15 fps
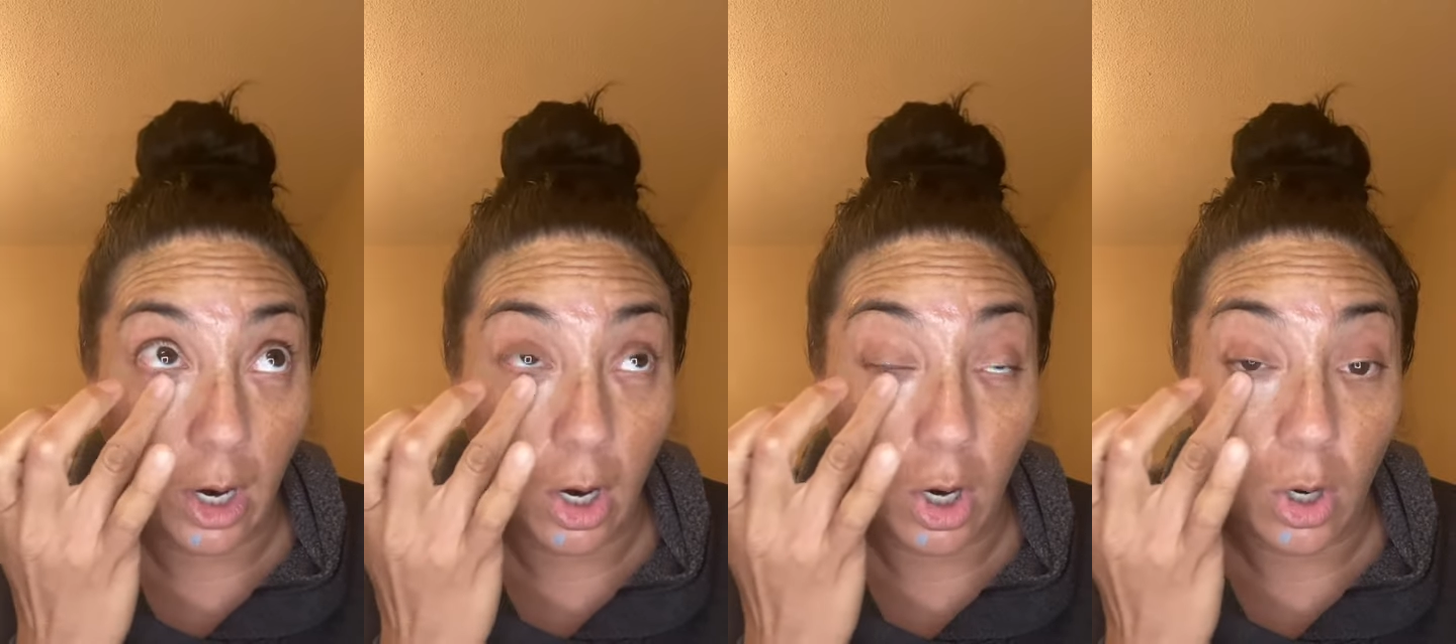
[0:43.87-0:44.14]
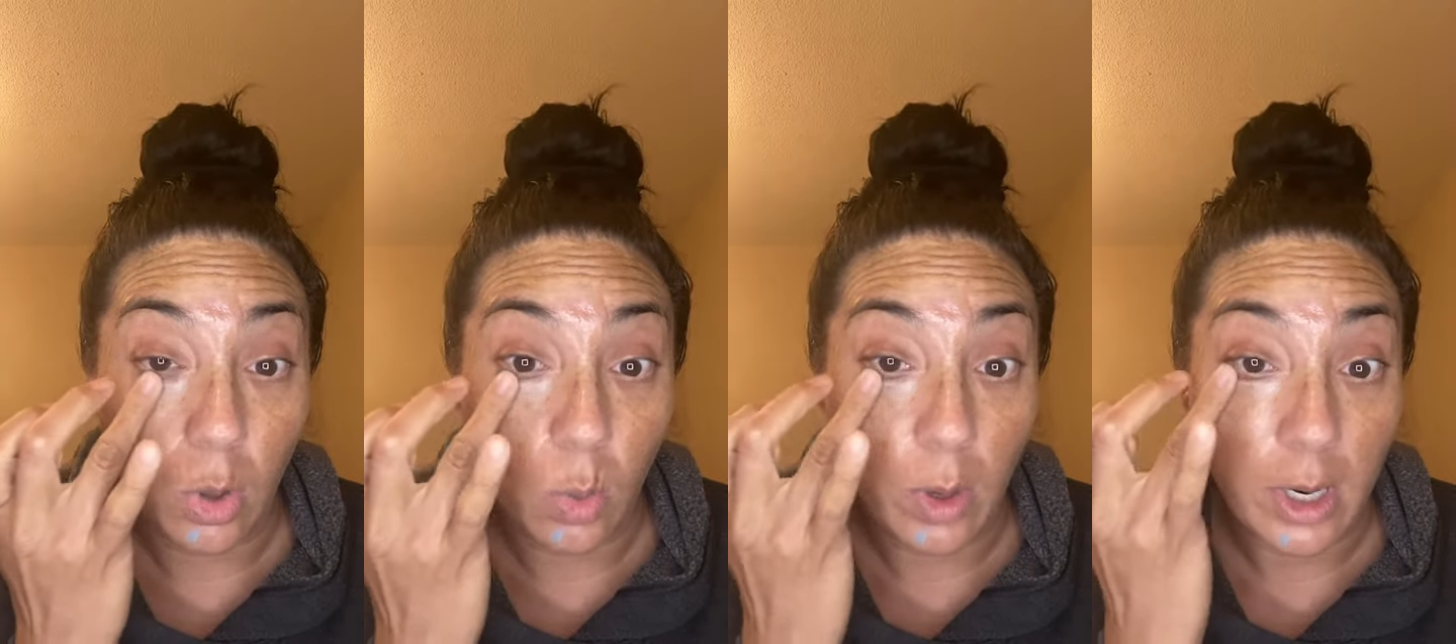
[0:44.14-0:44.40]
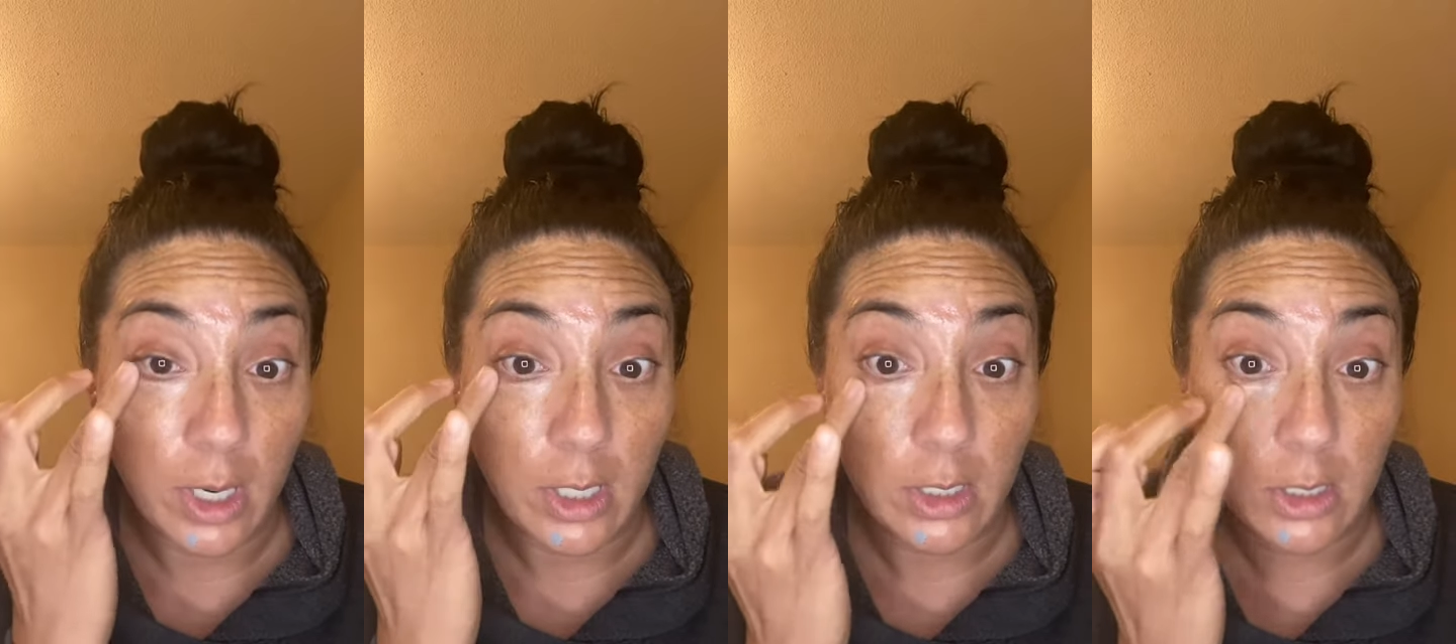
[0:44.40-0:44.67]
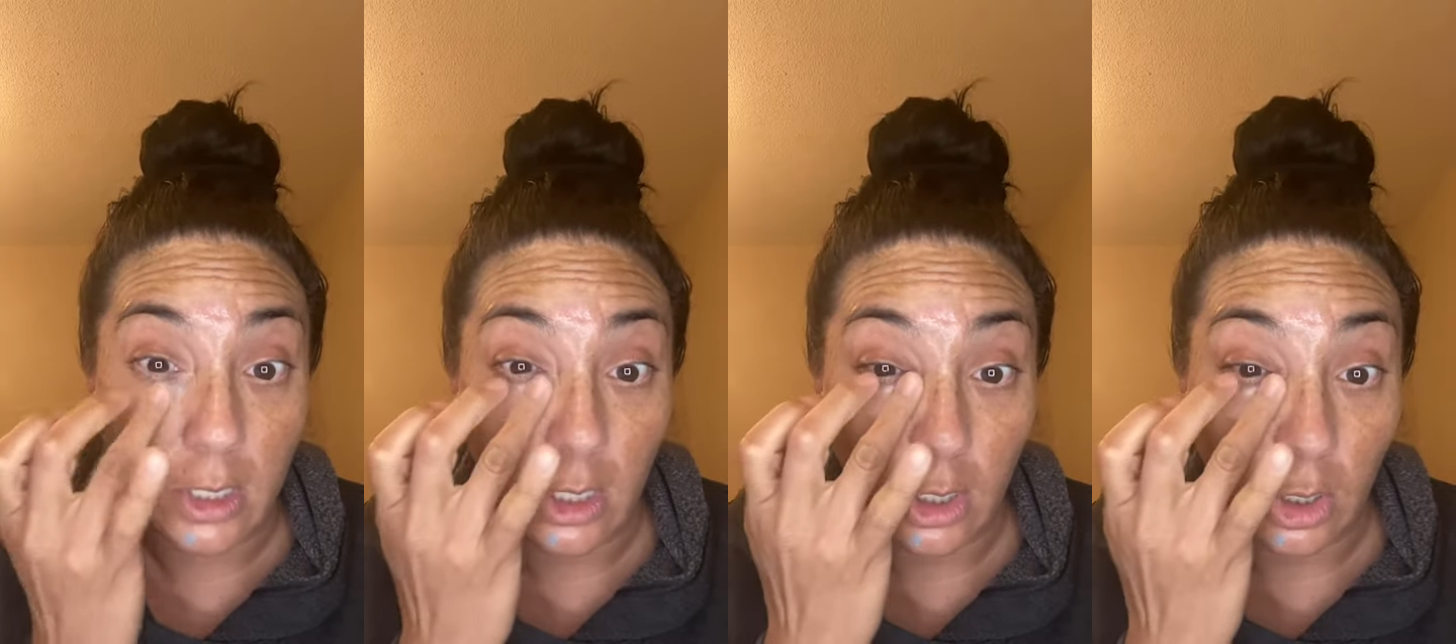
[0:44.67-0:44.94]

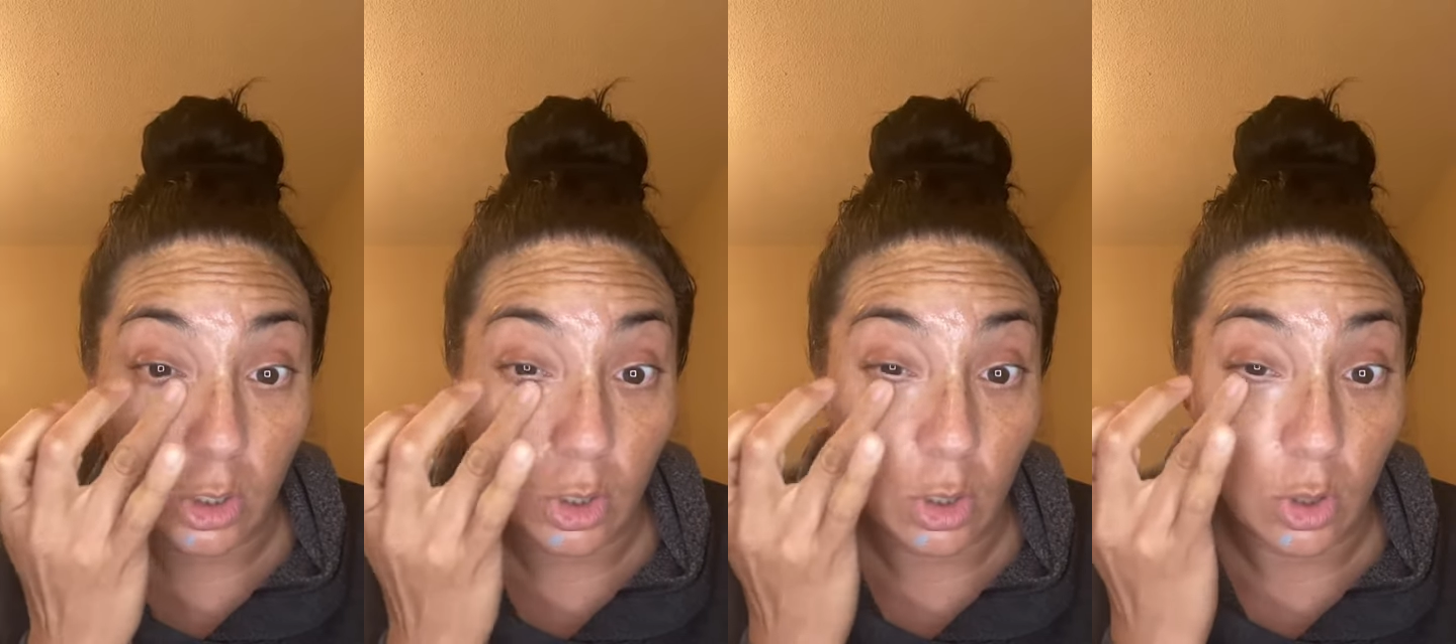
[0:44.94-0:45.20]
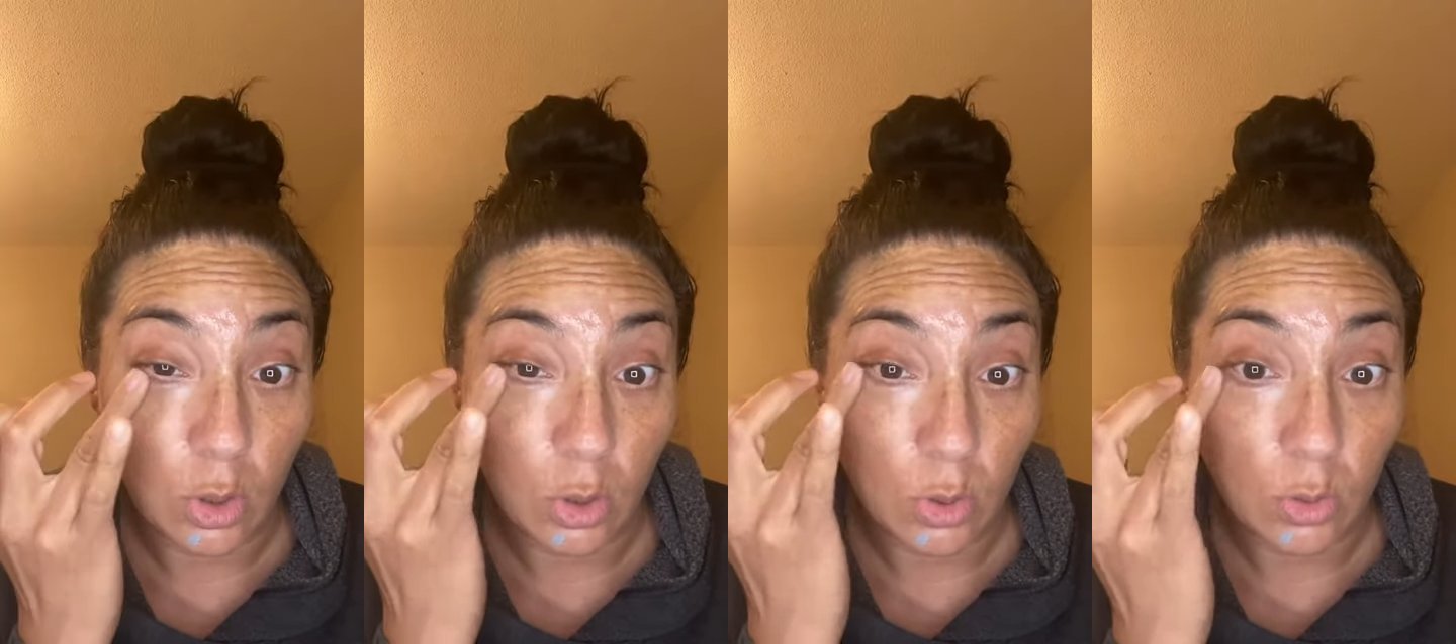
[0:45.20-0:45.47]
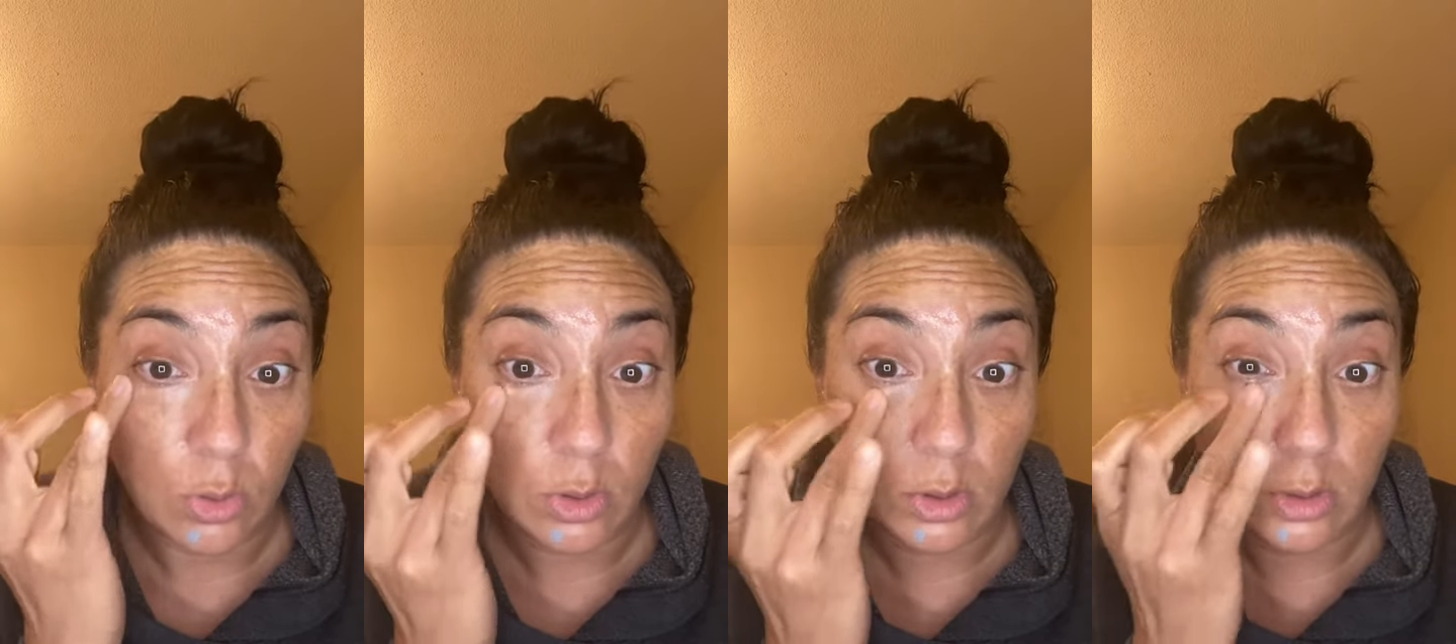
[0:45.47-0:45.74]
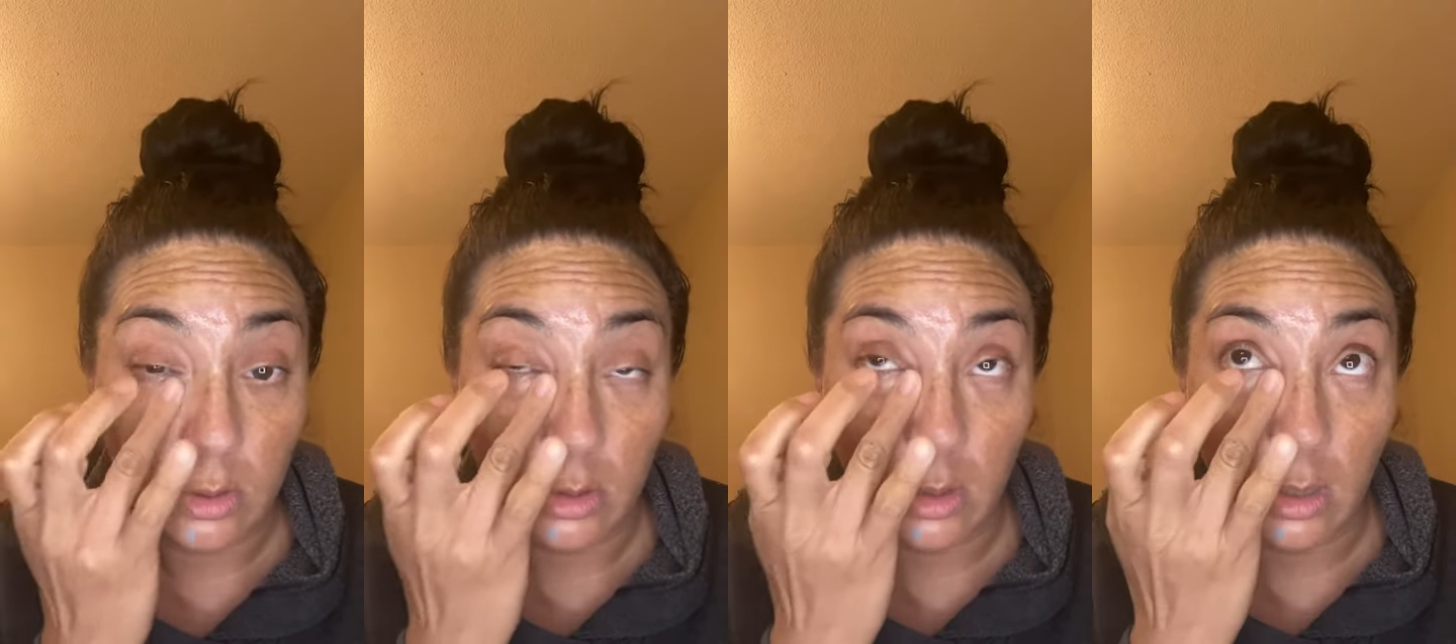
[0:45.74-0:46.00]
always
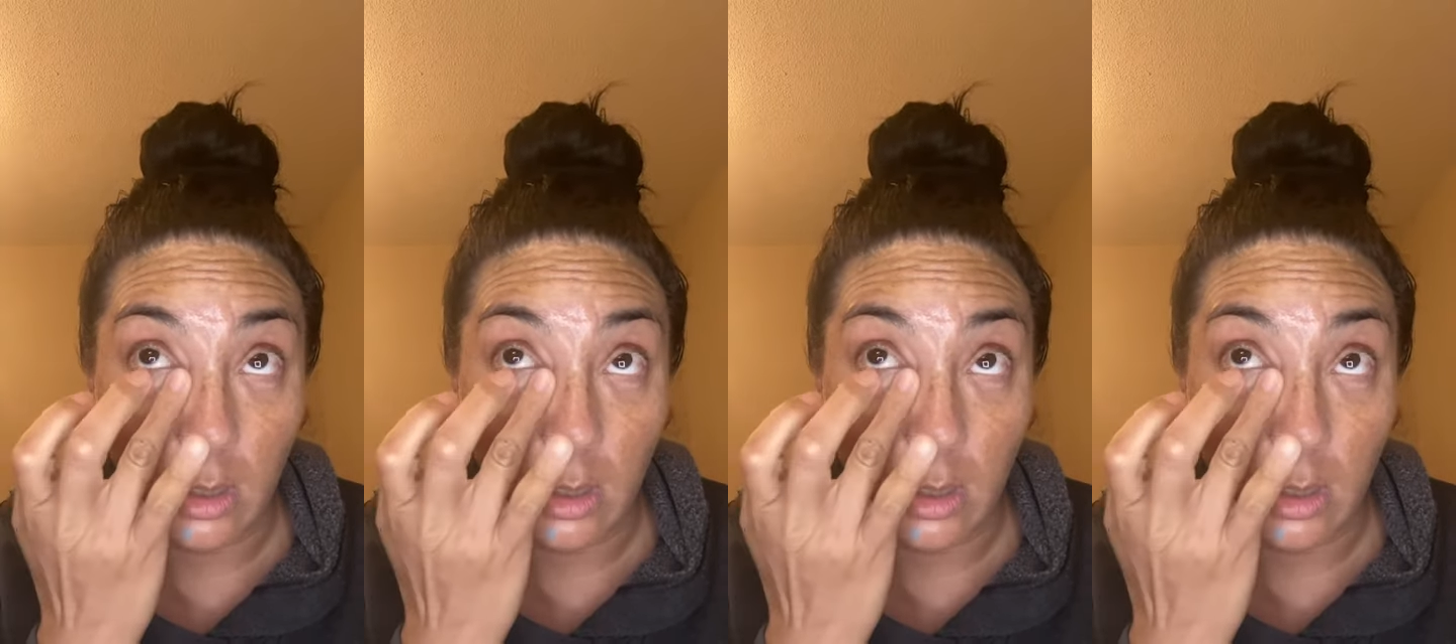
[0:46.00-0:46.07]
use.